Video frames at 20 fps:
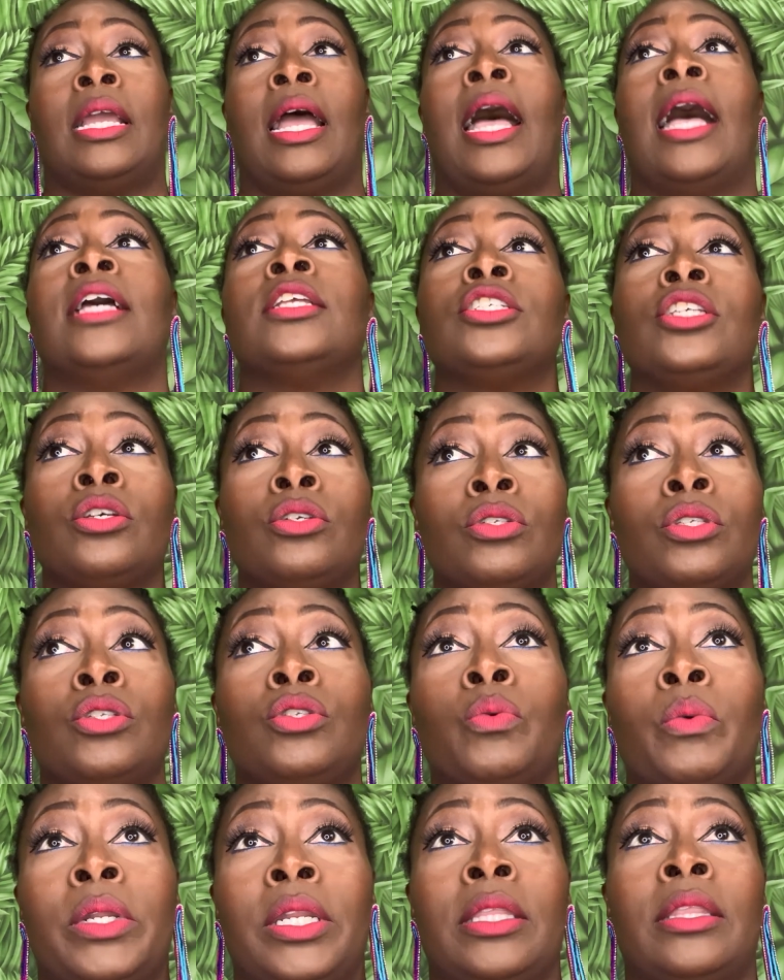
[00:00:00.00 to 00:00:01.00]
I chose the
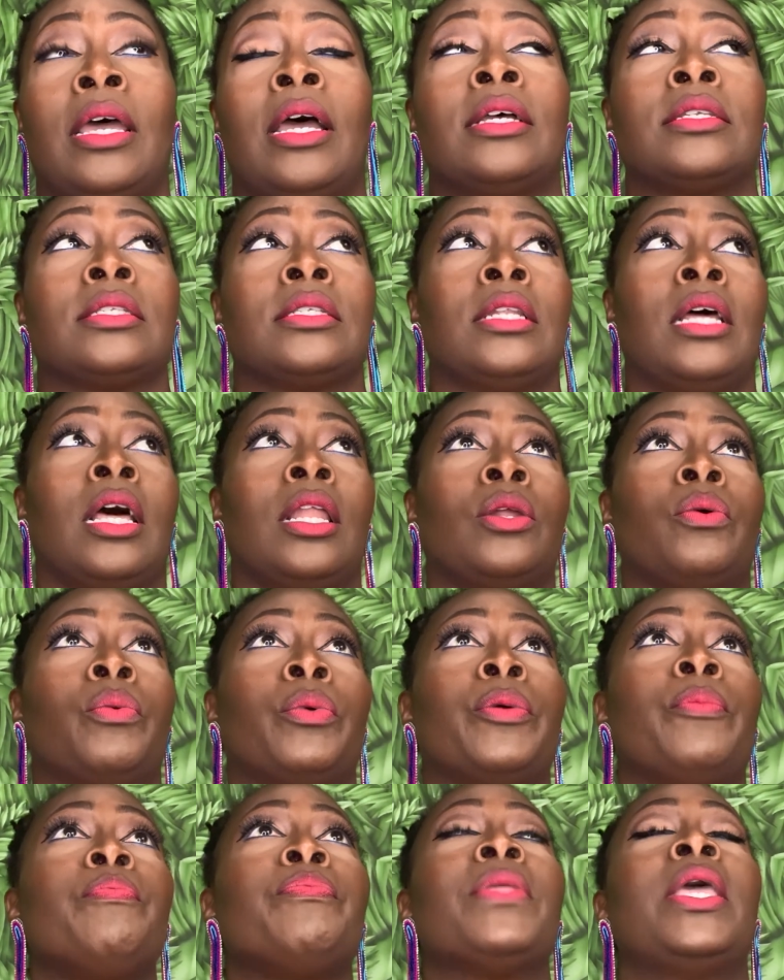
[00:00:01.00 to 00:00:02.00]
$20,000
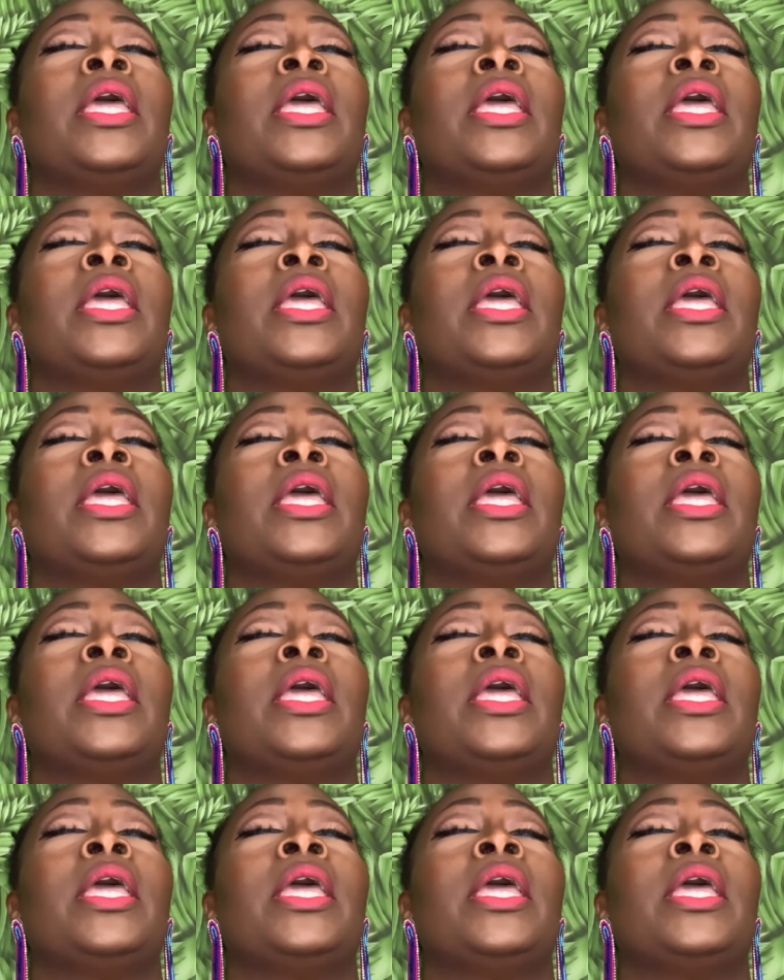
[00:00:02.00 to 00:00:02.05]
one.